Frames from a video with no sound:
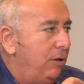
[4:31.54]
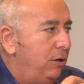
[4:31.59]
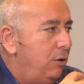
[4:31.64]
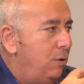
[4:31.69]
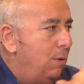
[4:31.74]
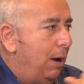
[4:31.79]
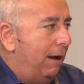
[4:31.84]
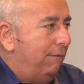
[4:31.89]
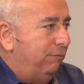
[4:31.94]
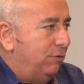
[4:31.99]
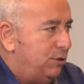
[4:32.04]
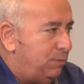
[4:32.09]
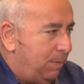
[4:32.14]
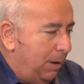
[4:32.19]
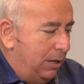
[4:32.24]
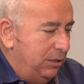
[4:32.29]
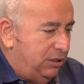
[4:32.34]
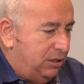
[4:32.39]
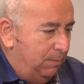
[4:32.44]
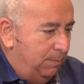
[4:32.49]
you have
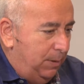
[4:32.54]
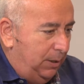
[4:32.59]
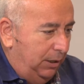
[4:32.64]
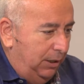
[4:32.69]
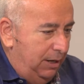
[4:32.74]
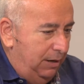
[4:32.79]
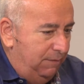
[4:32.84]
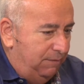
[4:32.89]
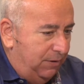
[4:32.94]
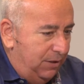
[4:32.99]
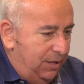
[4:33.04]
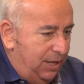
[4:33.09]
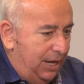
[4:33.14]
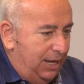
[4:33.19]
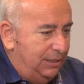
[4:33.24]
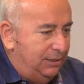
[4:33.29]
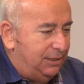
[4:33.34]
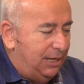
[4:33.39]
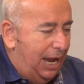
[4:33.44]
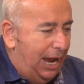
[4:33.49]
responsibility for
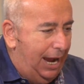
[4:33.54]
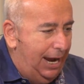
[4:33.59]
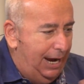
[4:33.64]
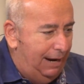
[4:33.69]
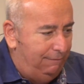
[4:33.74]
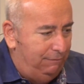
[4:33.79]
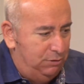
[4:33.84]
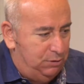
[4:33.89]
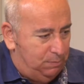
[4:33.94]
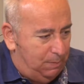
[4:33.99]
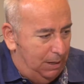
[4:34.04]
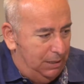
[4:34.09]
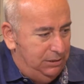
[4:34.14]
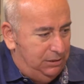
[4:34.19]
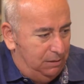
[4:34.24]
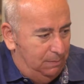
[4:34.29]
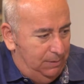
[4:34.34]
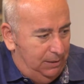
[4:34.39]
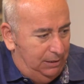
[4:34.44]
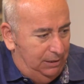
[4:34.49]
this, I have
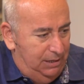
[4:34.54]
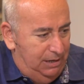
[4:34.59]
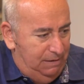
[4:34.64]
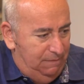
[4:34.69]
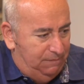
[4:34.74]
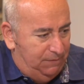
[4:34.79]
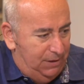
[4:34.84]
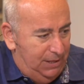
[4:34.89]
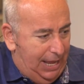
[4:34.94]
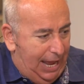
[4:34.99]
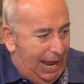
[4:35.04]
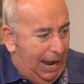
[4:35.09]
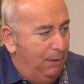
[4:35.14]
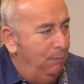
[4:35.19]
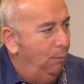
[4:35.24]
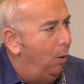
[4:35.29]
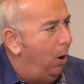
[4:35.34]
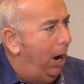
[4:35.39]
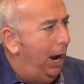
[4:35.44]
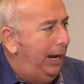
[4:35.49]
responsibility for
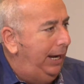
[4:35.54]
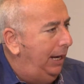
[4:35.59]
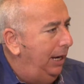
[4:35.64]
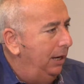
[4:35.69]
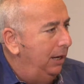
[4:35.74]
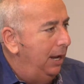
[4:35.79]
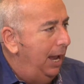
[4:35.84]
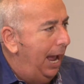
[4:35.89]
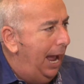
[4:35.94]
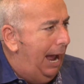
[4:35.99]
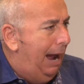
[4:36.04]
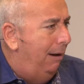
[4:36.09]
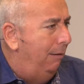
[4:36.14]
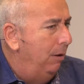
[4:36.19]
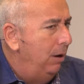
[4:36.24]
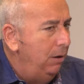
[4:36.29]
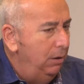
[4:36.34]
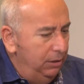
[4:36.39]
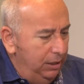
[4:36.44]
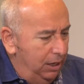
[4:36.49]
that. Why? How?
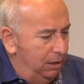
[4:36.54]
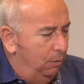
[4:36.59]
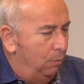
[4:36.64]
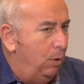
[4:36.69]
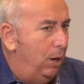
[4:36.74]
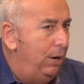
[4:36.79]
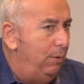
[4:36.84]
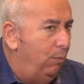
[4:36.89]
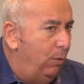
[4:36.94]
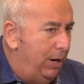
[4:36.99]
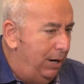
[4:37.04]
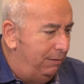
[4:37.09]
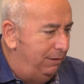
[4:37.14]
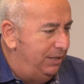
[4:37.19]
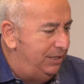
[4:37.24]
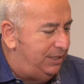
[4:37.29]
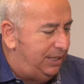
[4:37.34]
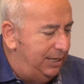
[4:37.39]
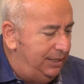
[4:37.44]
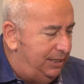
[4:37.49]
Where
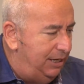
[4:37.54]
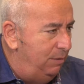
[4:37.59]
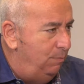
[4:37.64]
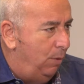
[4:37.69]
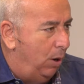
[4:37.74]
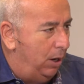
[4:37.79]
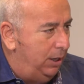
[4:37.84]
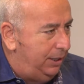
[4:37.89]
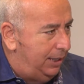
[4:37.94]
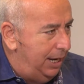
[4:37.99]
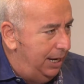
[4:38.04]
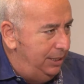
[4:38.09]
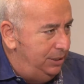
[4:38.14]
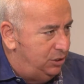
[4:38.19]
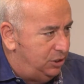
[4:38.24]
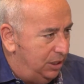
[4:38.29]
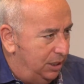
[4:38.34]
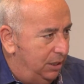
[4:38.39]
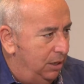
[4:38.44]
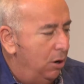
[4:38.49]
is the
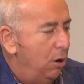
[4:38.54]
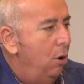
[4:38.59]
demarcation?